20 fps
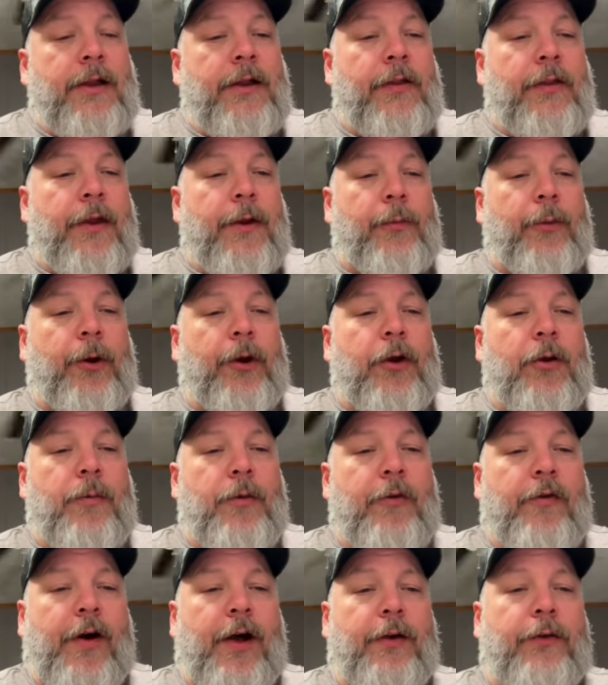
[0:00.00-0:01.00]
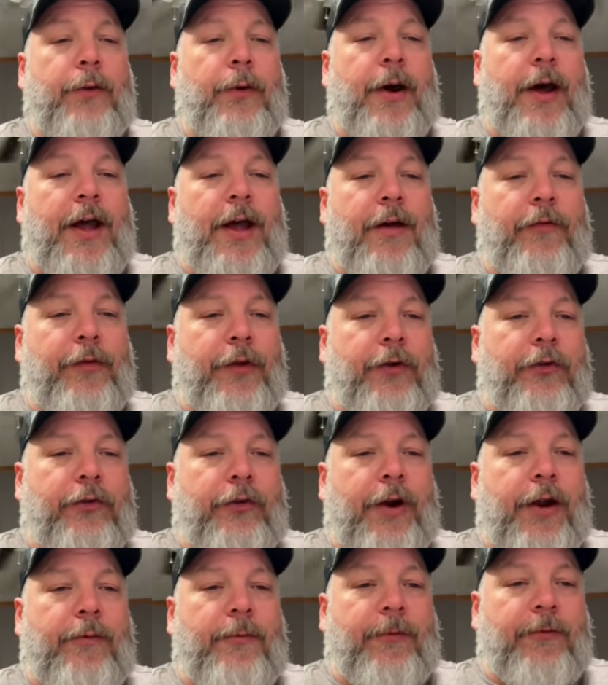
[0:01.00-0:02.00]
Then we're going to move on to a 1/2 inch
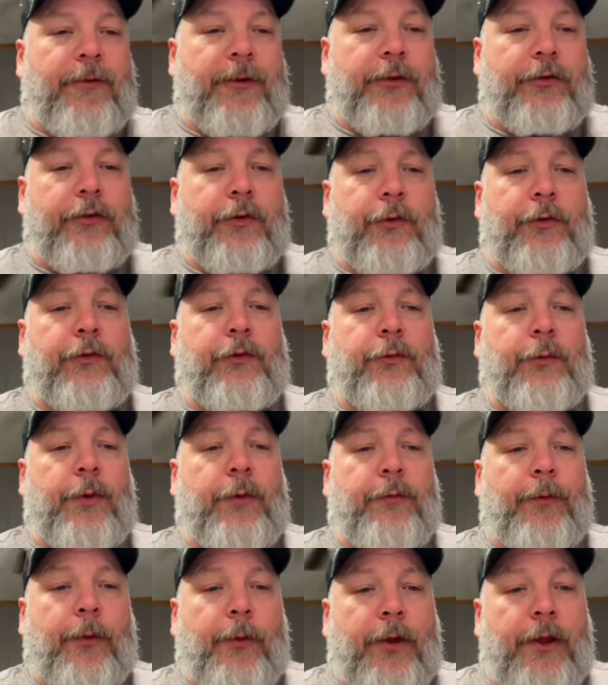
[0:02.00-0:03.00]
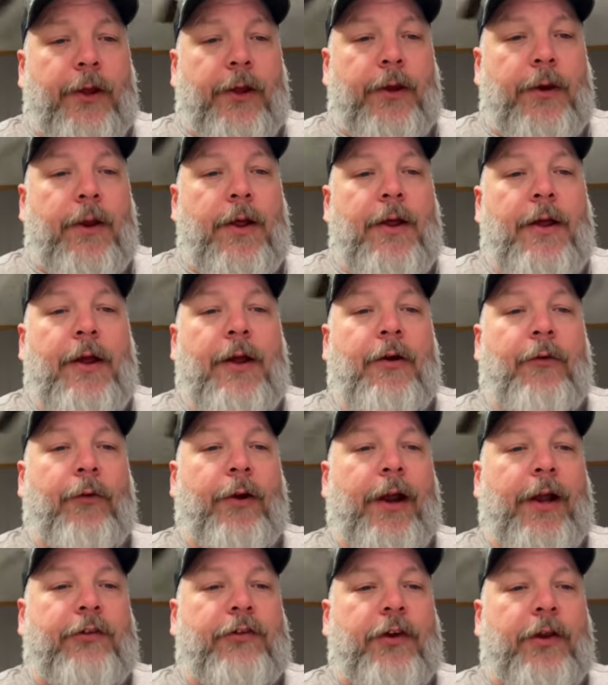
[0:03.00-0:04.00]
drive professional swivel head
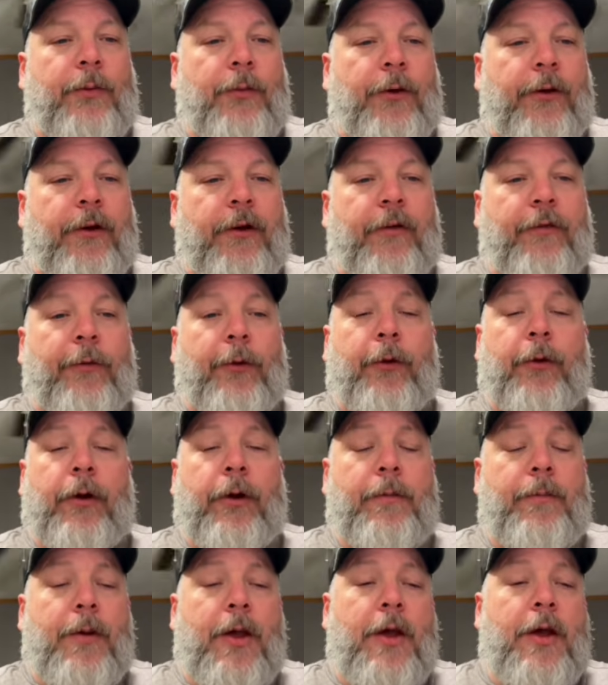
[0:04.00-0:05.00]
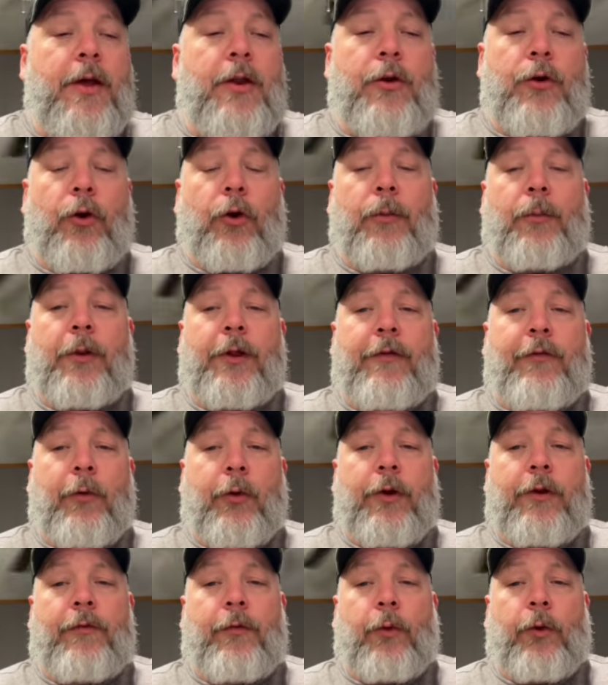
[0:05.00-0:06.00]
ratchet with comfort grip, normally
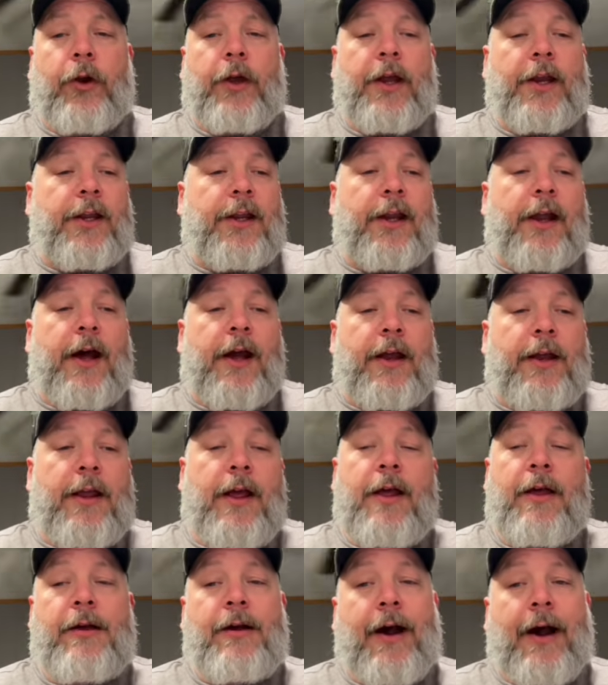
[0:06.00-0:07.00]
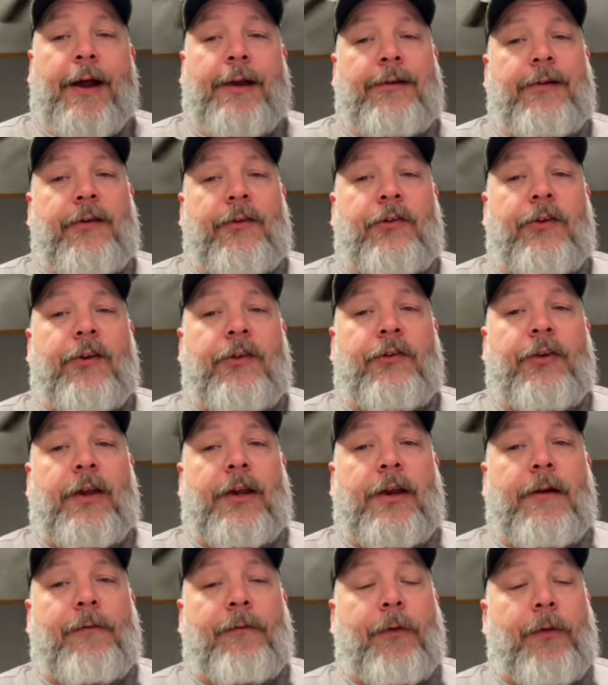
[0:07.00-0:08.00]
$44.99. ITC is
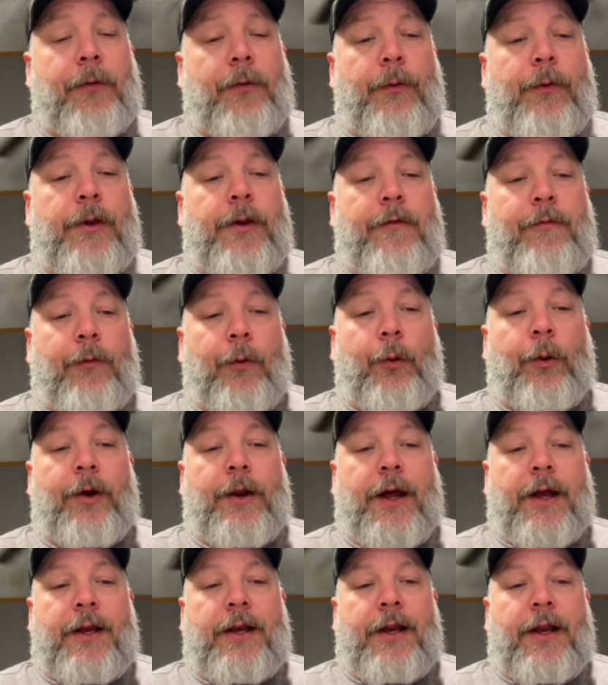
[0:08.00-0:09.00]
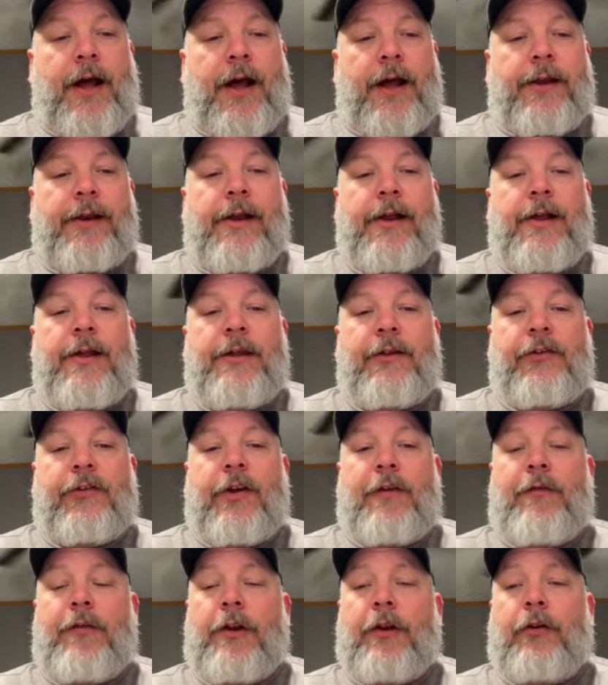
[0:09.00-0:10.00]
getting it for $34.99,
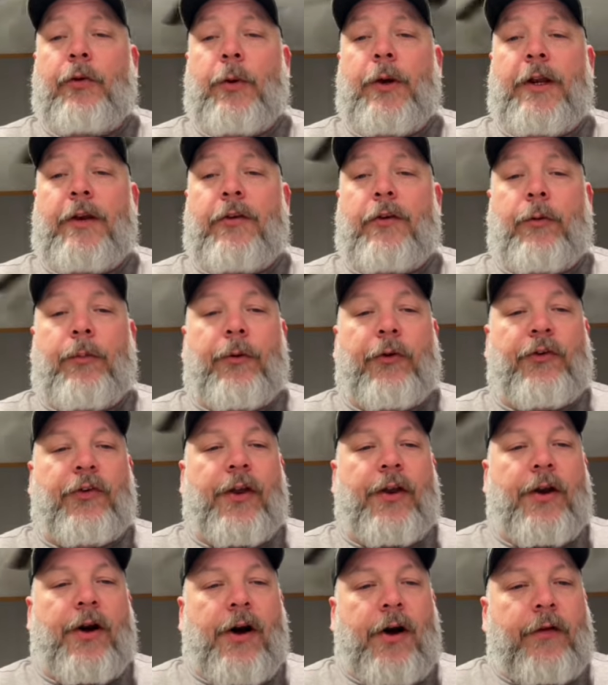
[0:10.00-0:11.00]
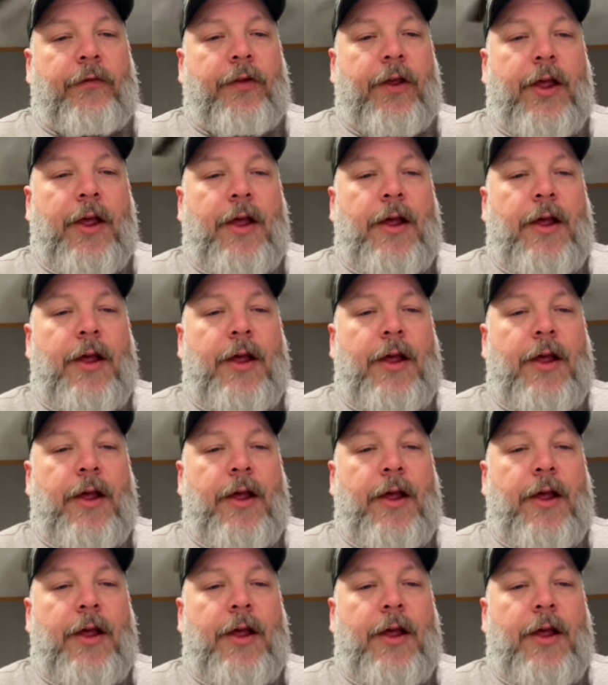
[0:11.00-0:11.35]
saving you 22% off.